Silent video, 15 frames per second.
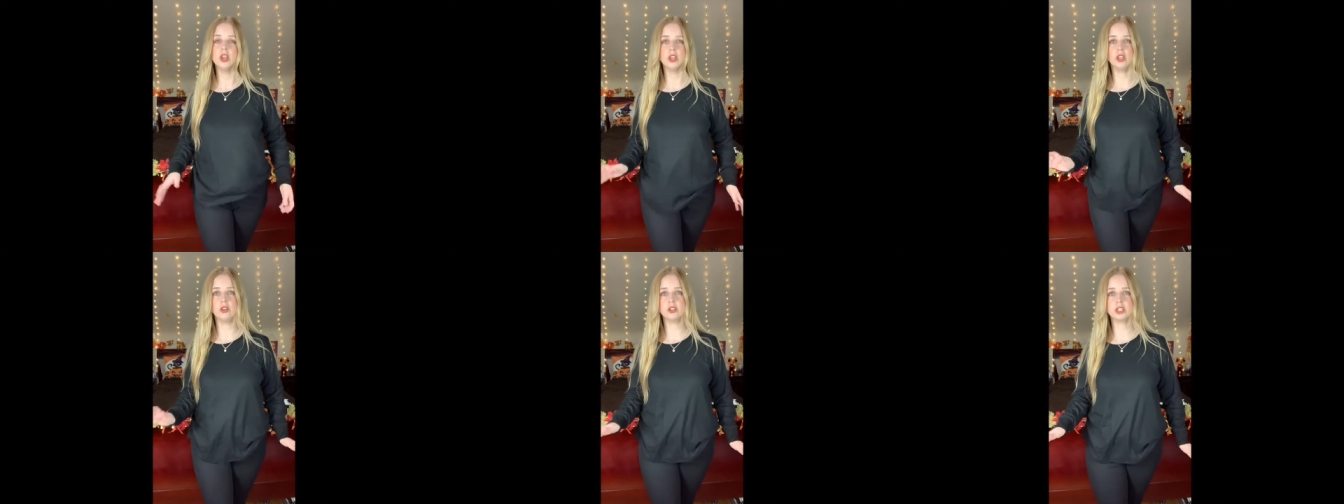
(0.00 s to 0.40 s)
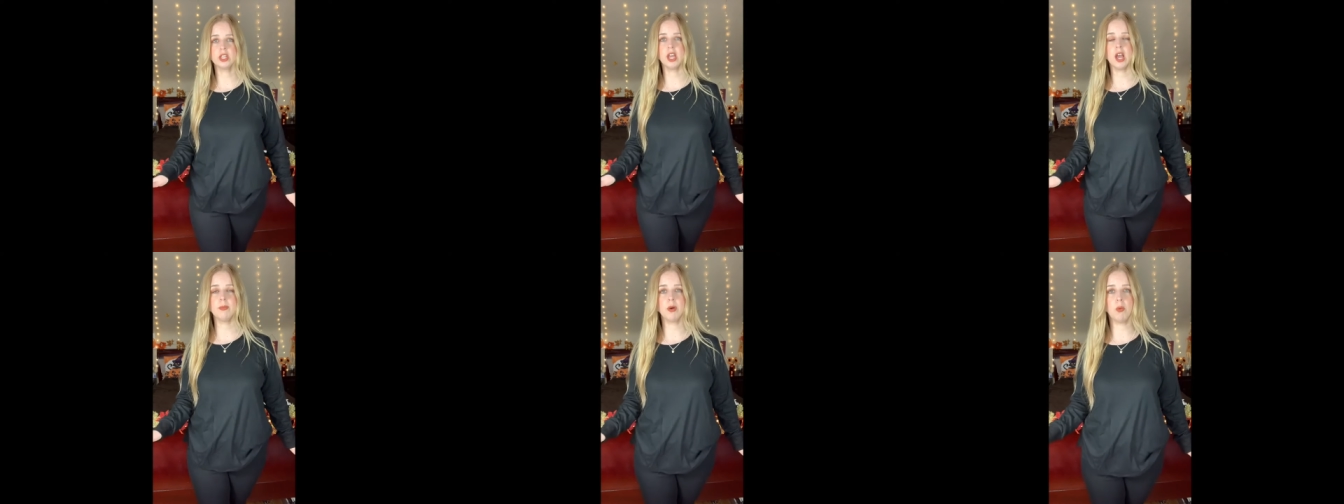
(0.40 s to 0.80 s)

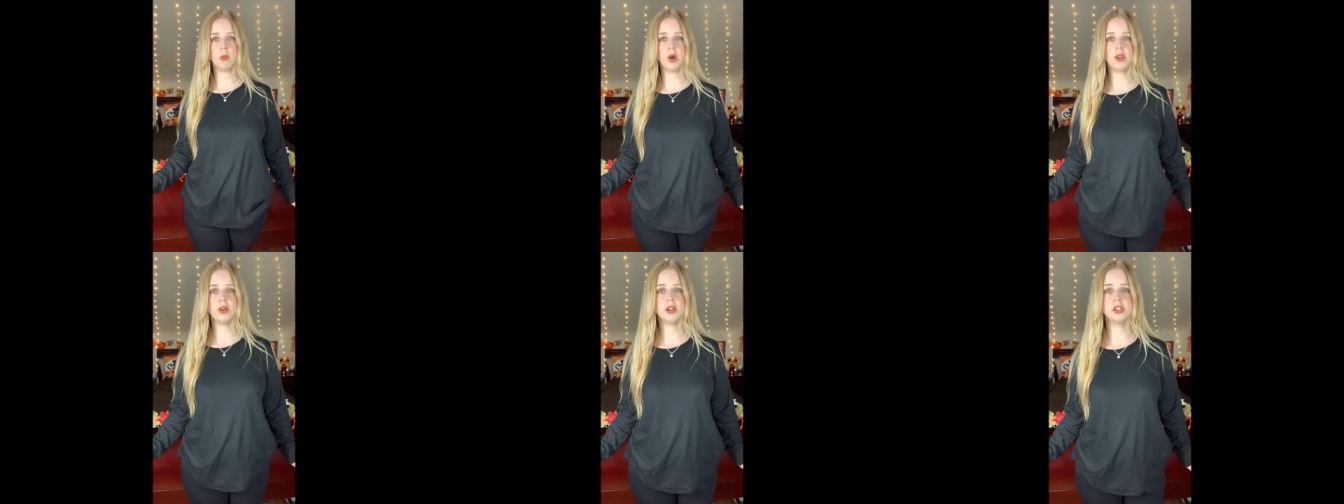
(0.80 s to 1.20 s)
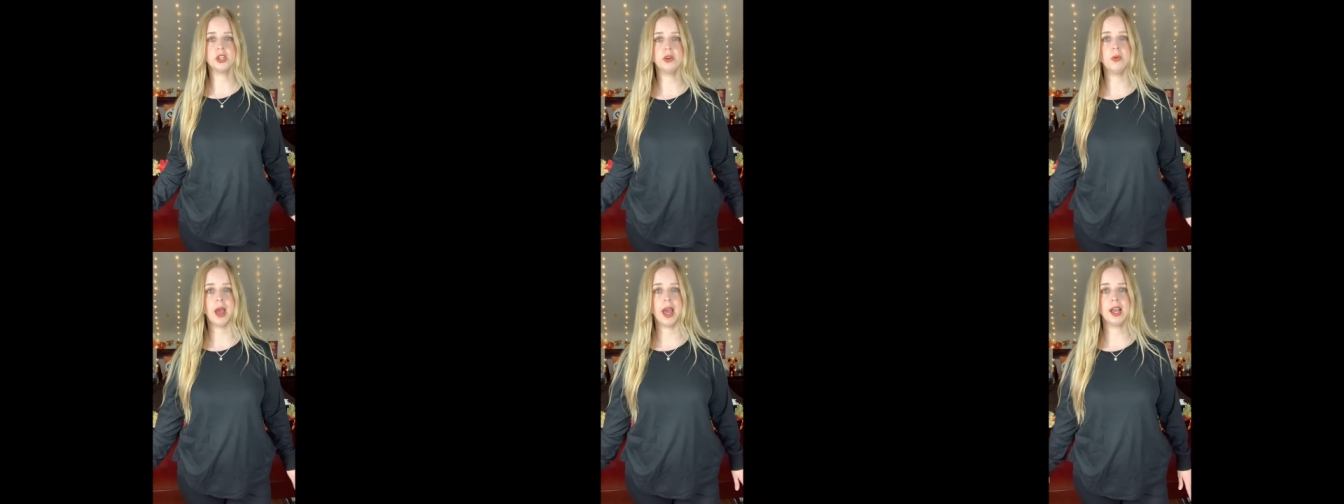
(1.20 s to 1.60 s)
Usually I'm a 1 or a
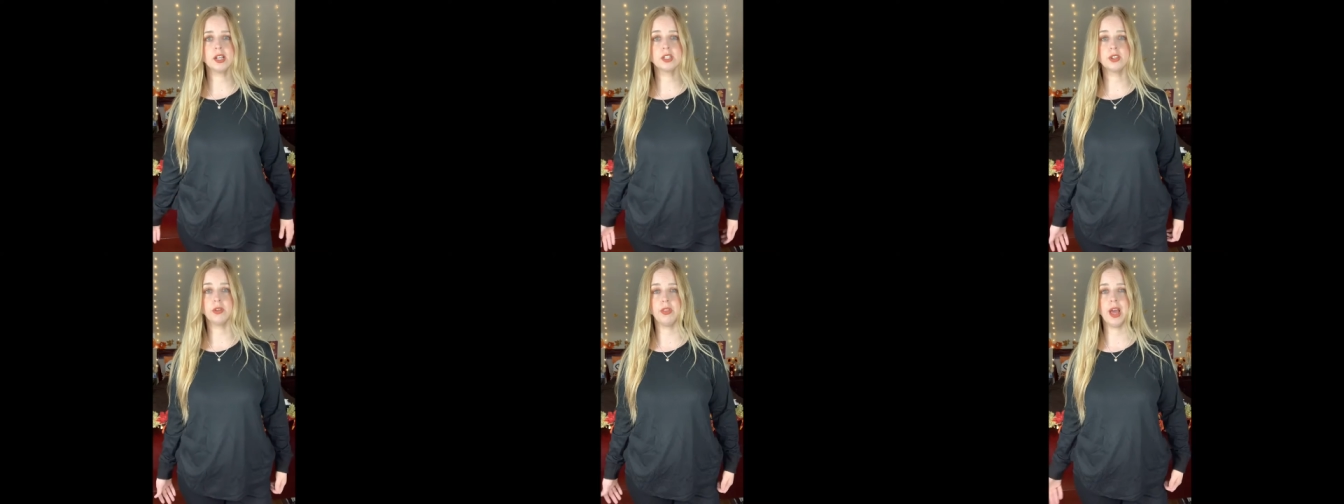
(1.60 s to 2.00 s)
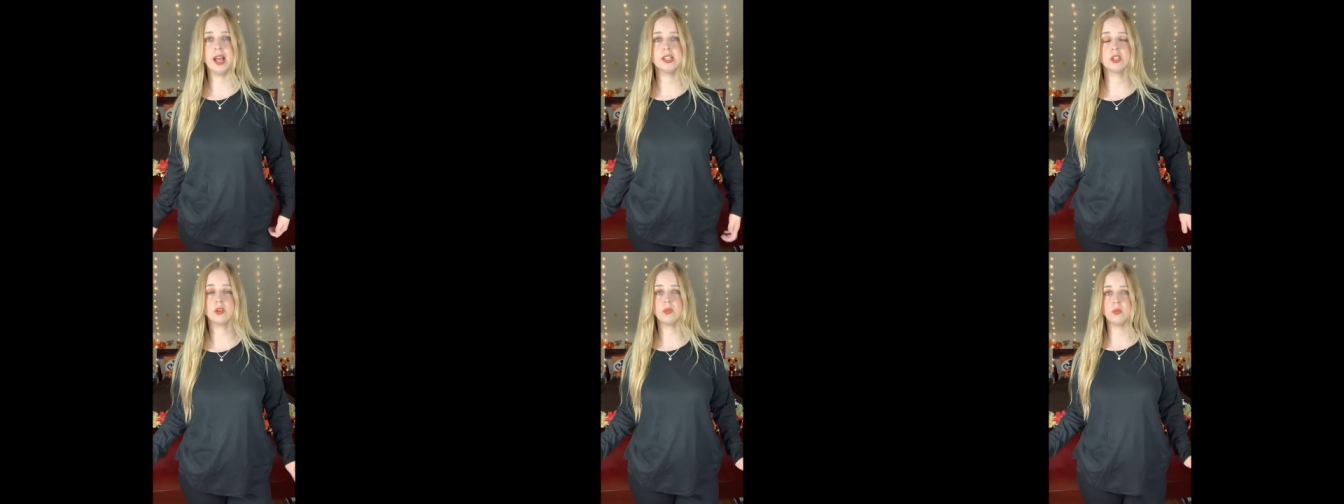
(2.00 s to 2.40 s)
2X, so
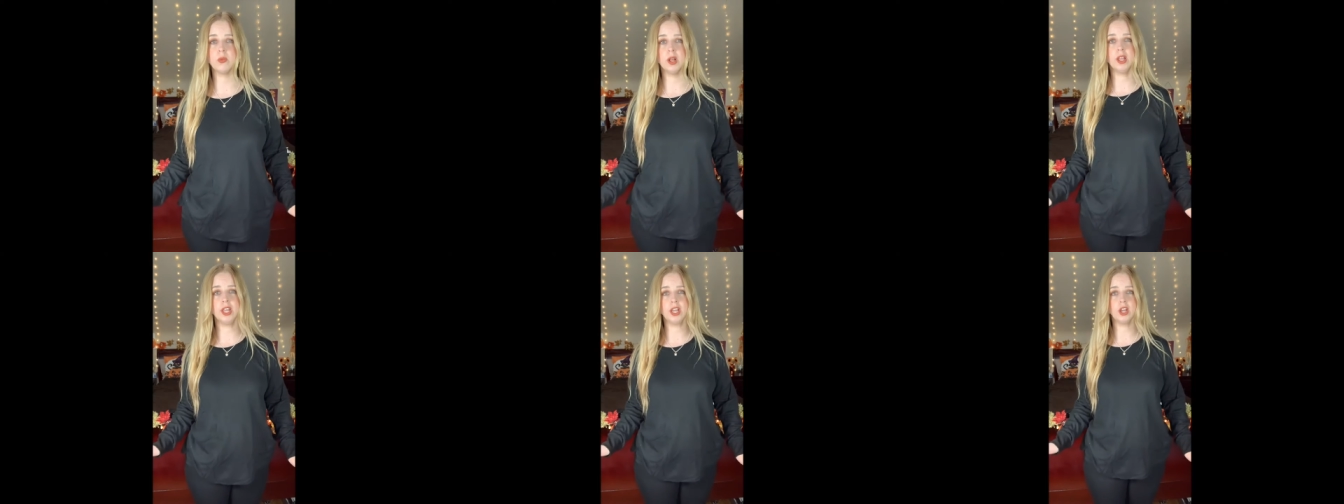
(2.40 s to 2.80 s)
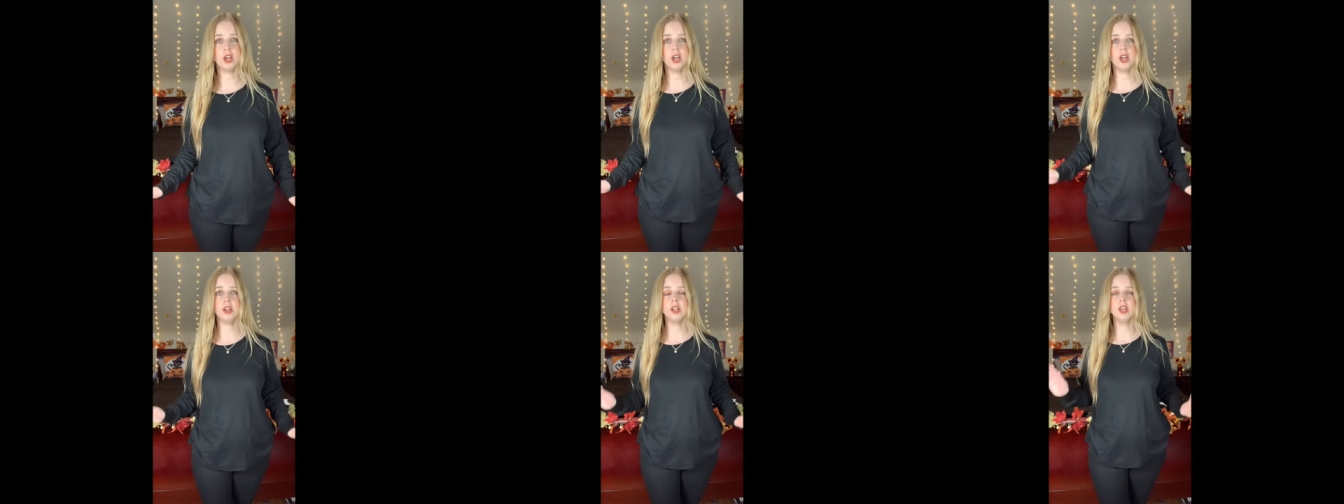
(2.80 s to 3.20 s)
that's really
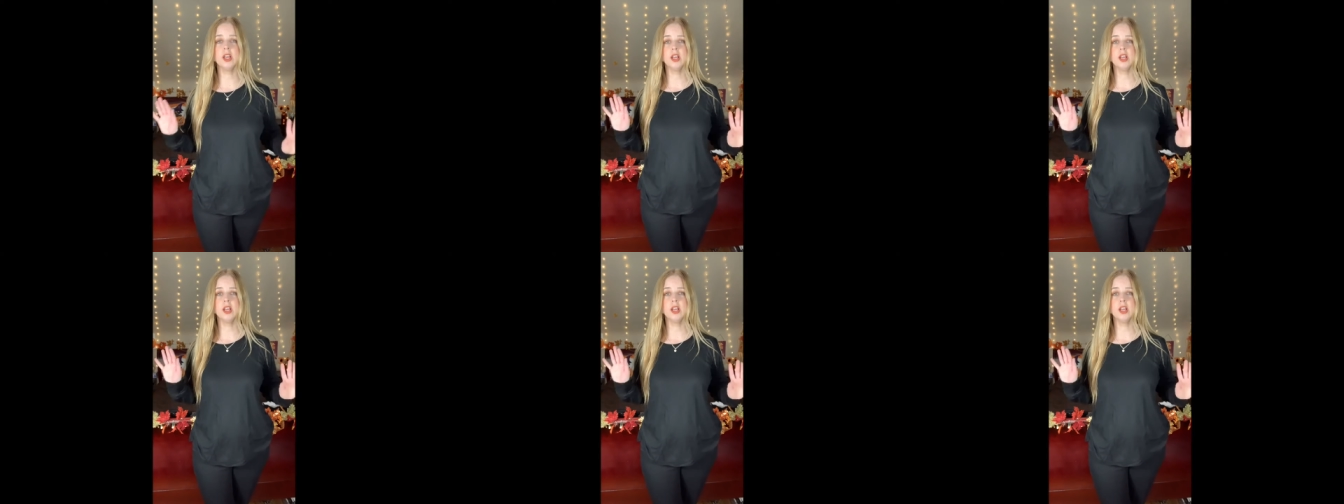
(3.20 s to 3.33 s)
good.